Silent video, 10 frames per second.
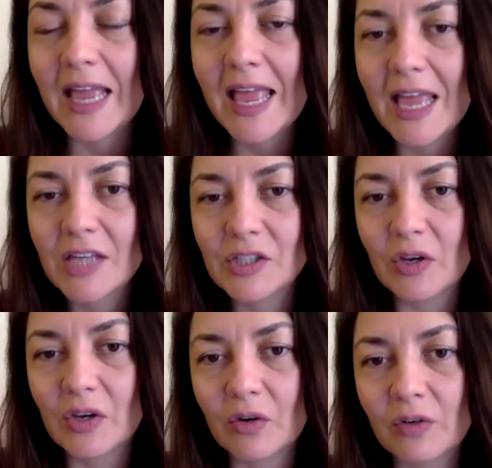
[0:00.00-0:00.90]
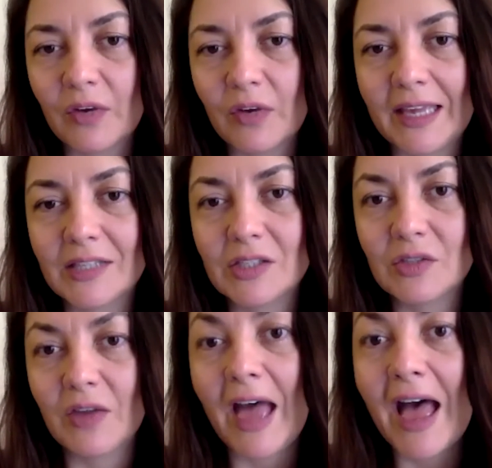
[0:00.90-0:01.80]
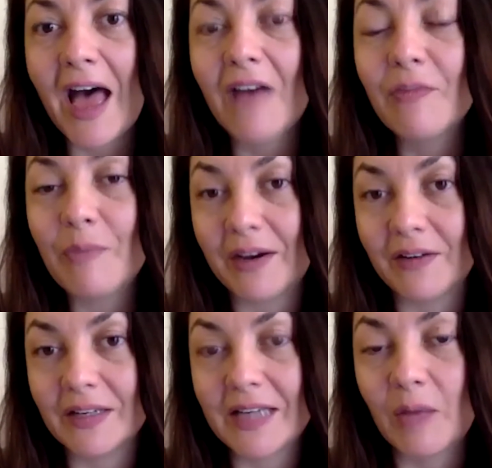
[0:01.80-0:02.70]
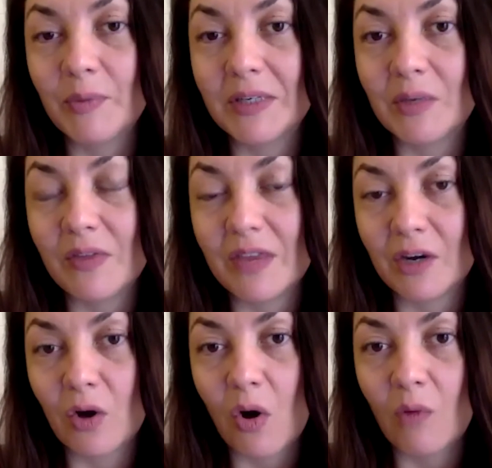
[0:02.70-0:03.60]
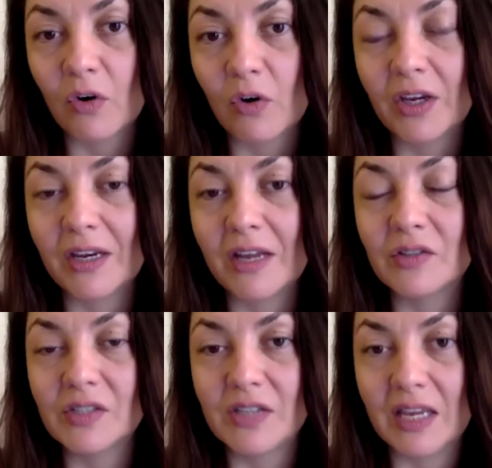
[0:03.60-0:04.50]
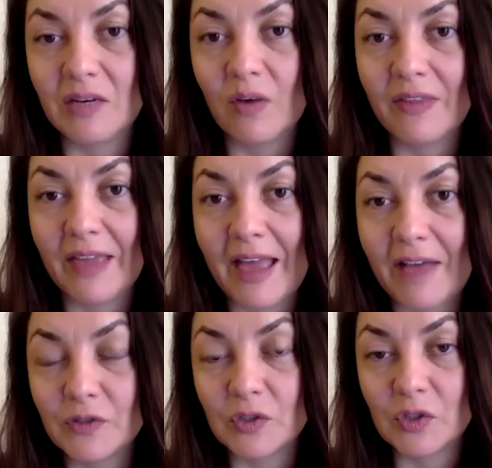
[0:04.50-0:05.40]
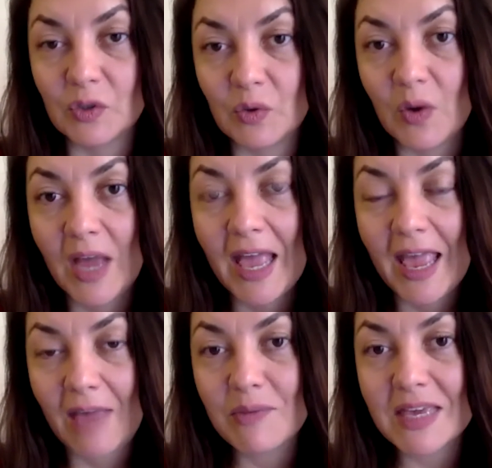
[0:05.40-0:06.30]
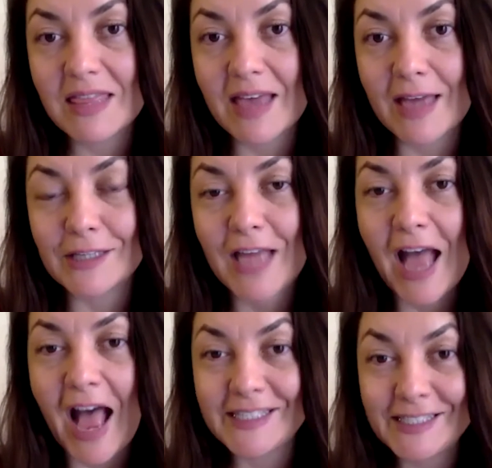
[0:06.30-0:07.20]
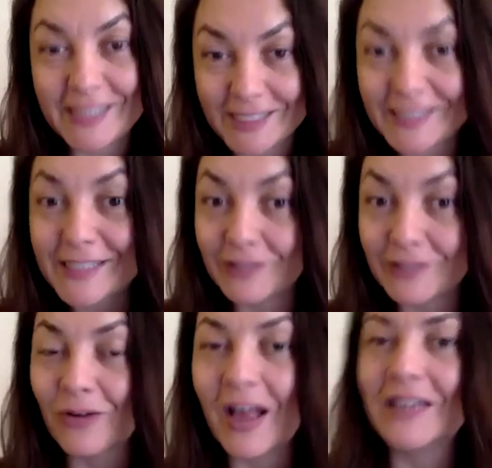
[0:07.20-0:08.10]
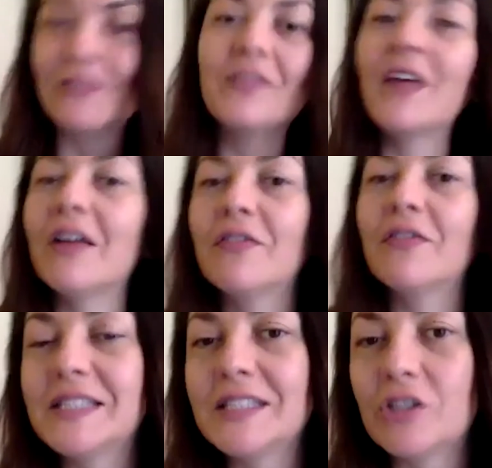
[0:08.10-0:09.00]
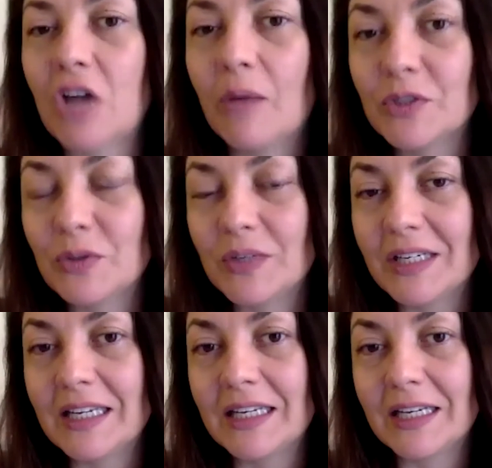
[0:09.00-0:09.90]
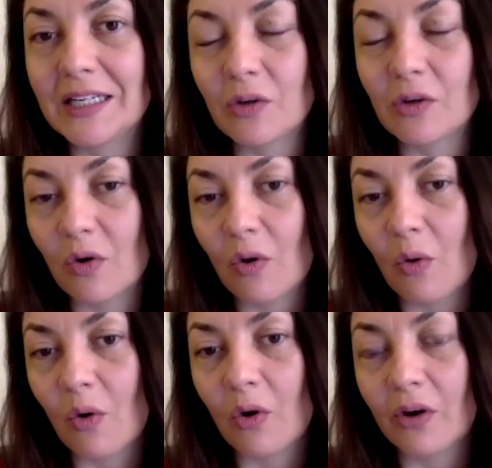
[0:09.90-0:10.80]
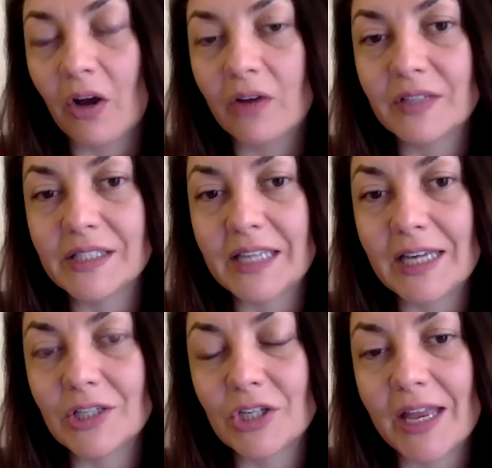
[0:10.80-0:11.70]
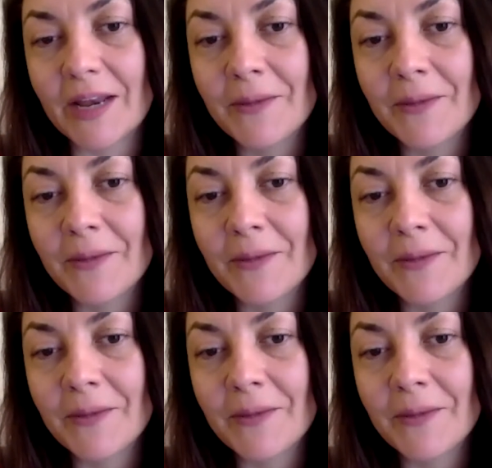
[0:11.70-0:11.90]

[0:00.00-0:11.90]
So in order for kids to have parent helping them with their homework and understanding what they have to do and be that assistant, right, if it's troubleshooting needed or conversation,